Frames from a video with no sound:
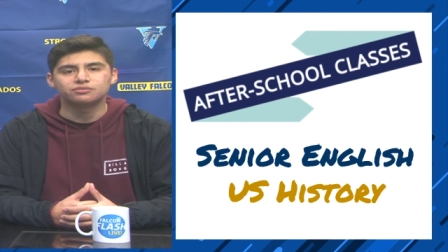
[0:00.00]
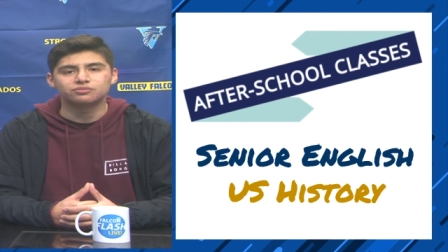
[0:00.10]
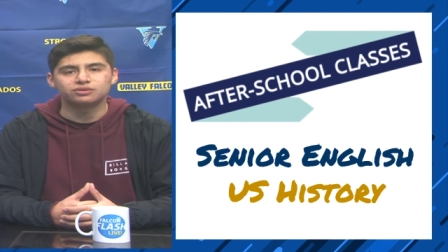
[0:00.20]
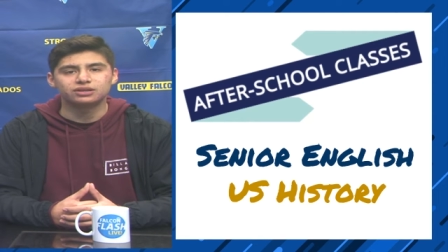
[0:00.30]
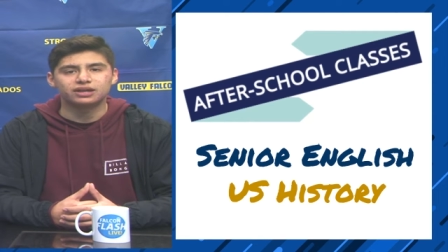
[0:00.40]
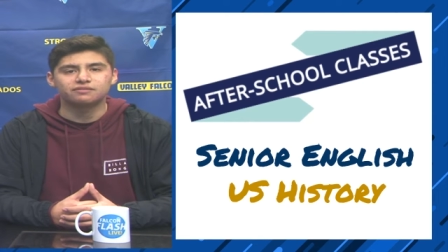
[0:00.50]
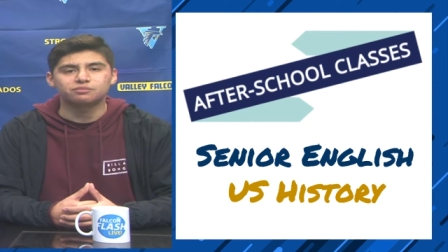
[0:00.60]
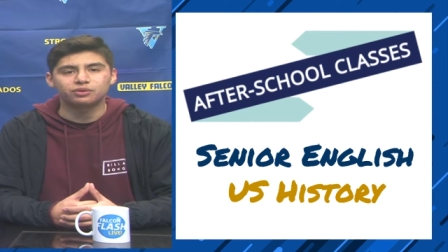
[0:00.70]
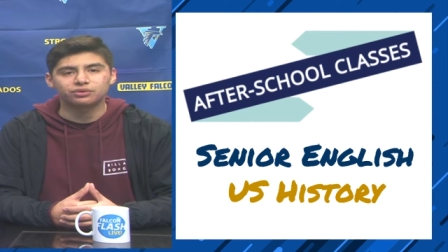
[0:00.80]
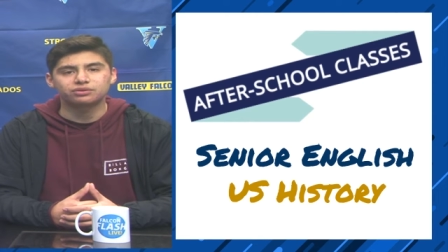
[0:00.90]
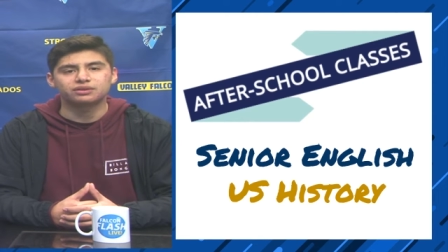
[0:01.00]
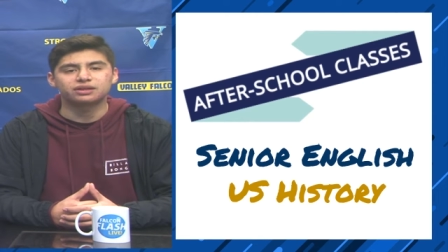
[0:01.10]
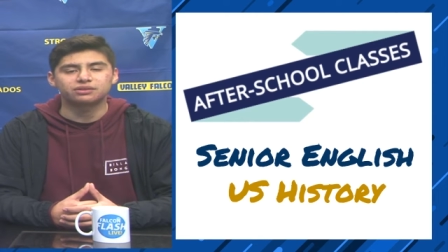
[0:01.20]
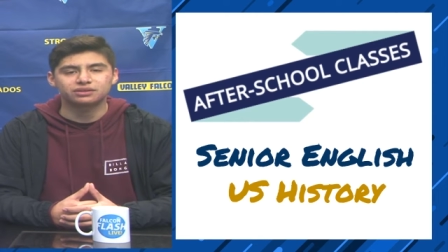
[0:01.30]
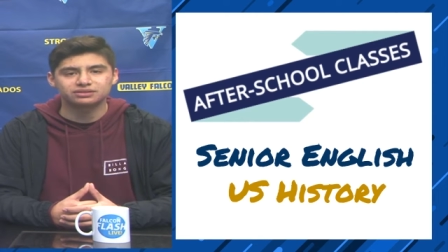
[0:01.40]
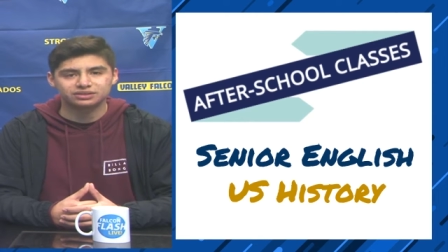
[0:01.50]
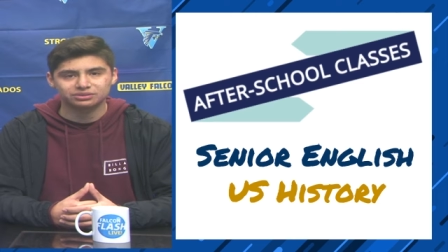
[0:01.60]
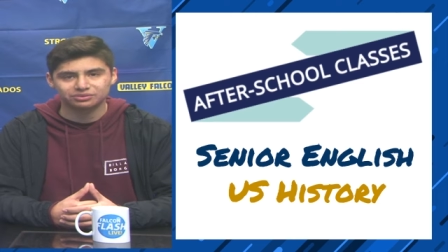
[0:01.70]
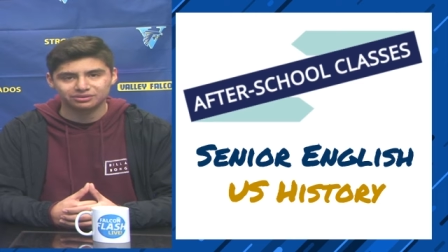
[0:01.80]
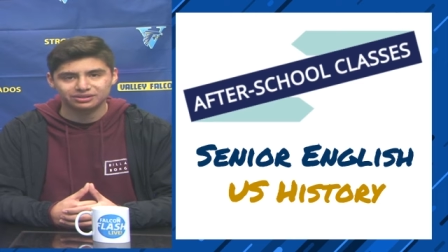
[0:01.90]
We have both 9th and
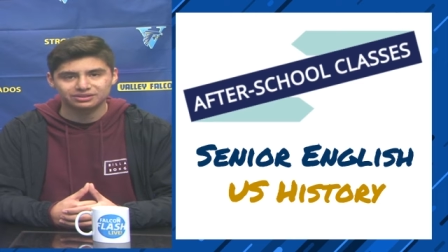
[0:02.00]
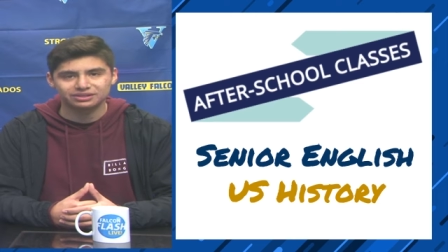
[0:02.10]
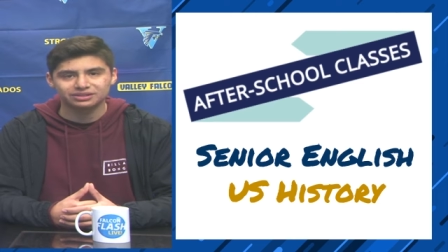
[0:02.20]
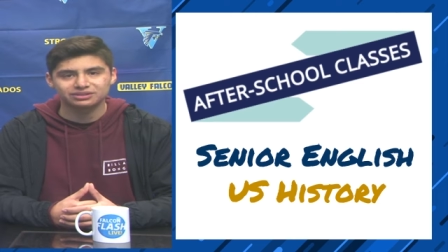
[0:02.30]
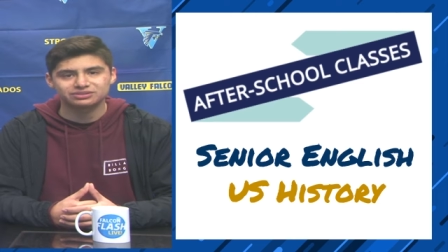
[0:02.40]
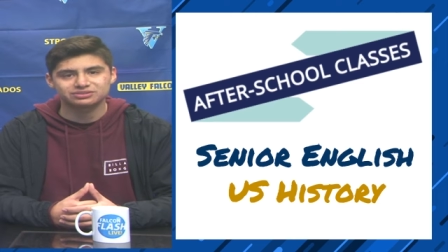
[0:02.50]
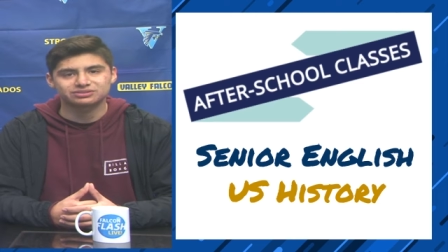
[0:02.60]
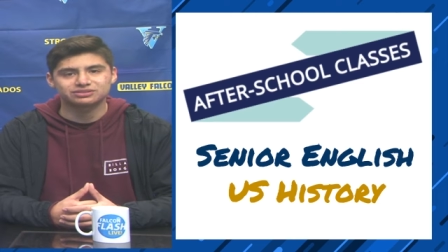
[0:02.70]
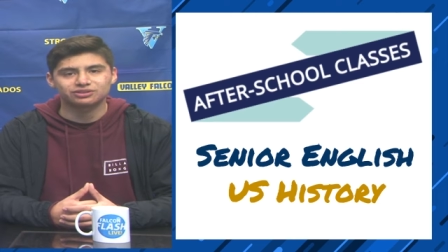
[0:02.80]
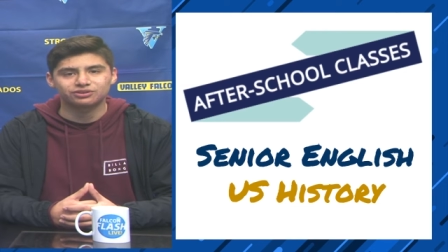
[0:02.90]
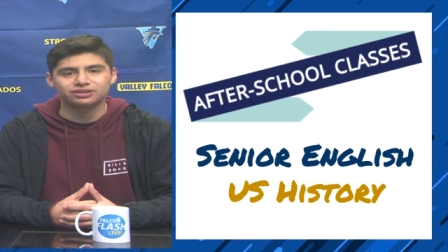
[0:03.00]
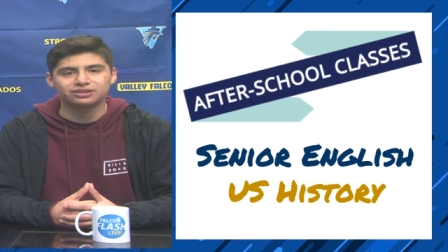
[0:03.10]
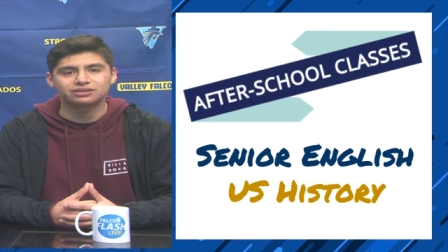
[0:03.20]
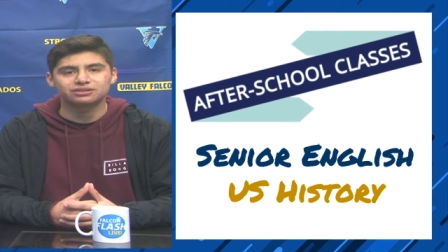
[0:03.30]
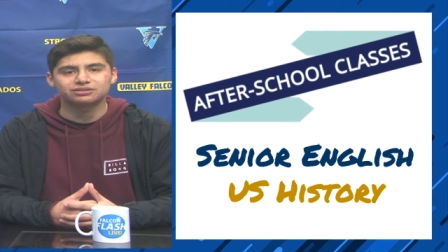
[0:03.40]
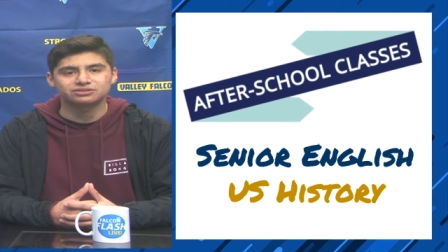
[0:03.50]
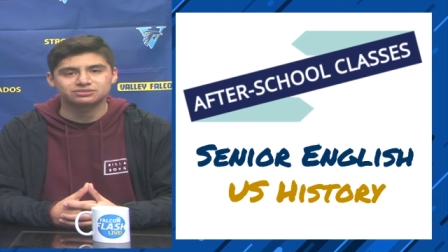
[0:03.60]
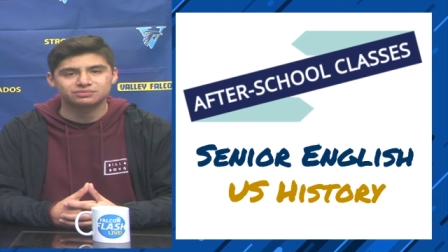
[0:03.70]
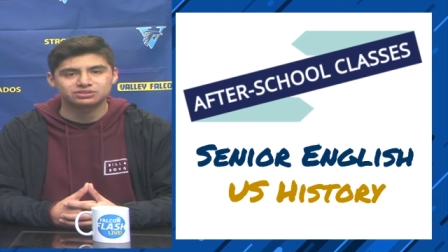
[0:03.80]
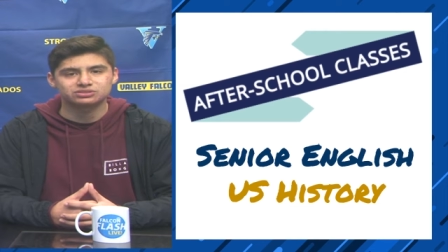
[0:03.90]
10th grade English starting their
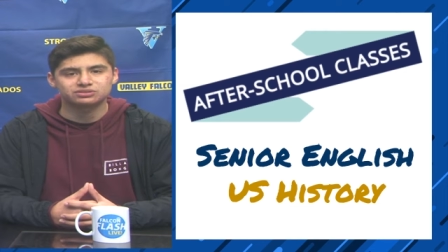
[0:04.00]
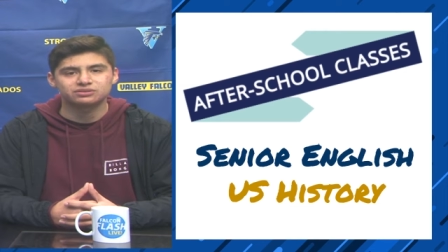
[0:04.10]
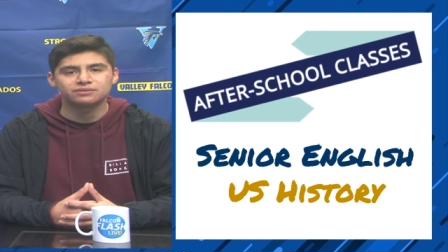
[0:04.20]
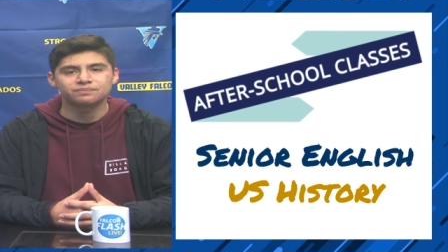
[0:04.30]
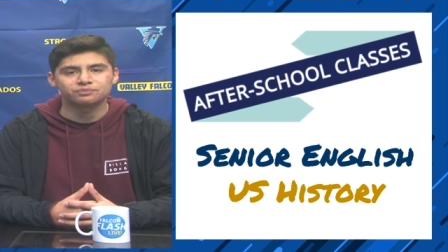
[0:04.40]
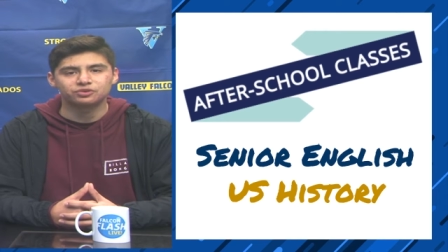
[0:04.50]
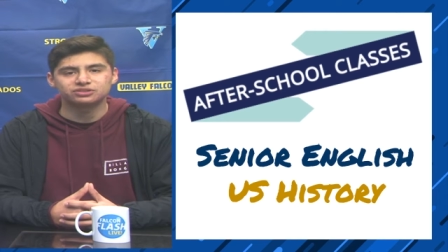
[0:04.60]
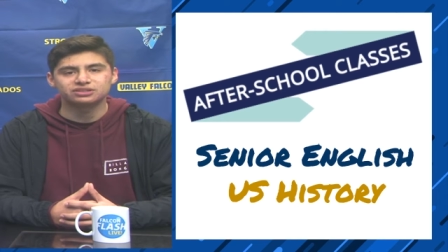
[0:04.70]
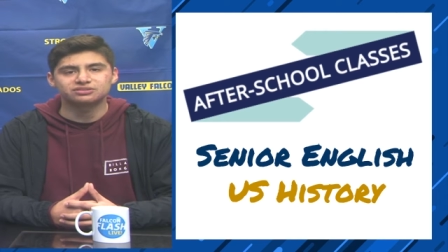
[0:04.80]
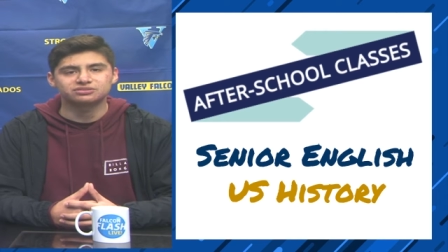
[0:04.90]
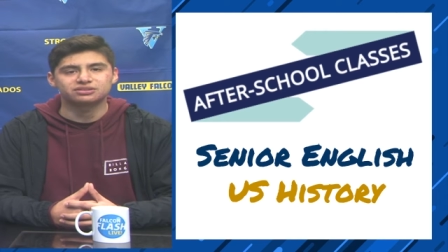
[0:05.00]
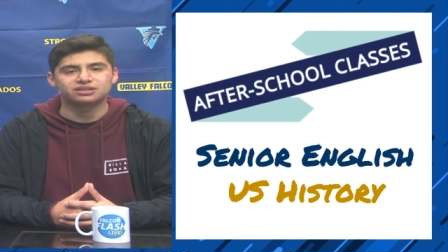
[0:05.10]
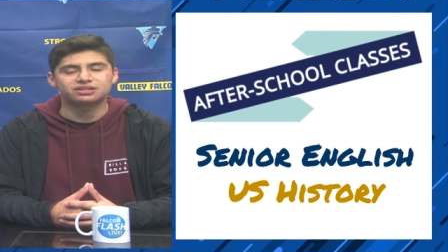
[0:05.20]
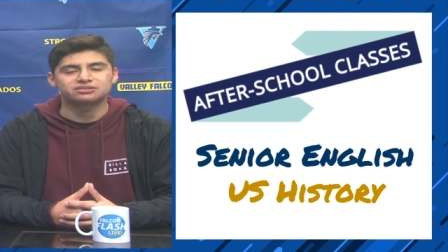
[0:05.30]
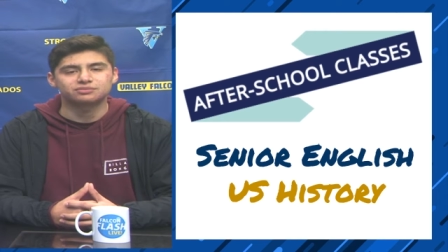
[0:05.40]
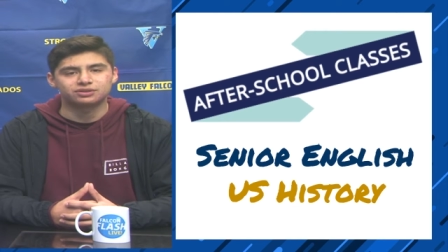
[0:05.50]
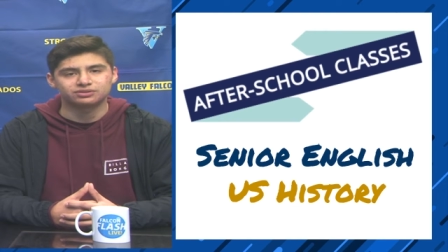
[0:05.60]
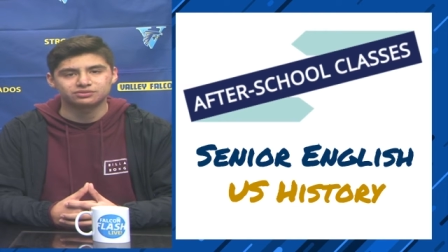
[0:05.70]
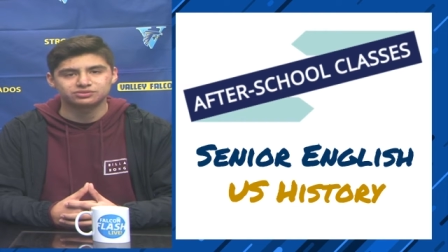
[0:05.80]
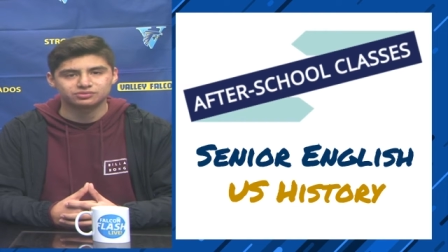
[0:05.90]
semester. More details on that
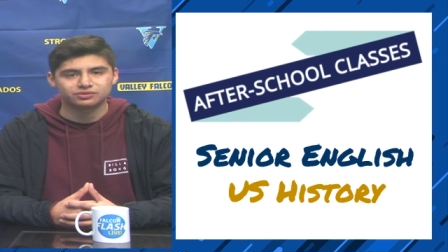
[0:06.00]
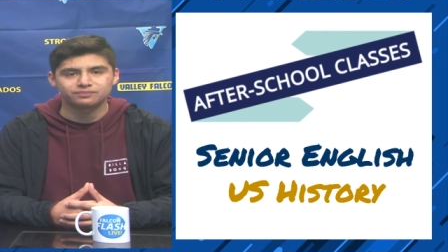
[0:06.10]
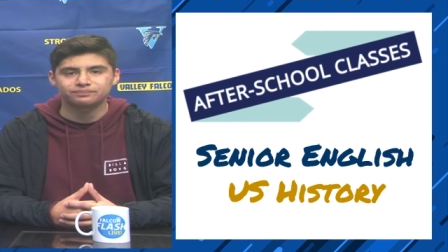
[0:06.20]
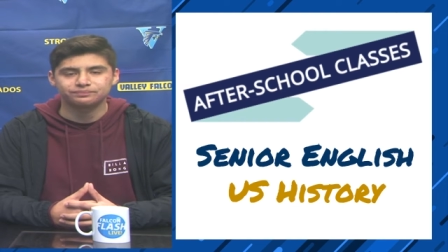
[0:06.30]
tomorrow as well.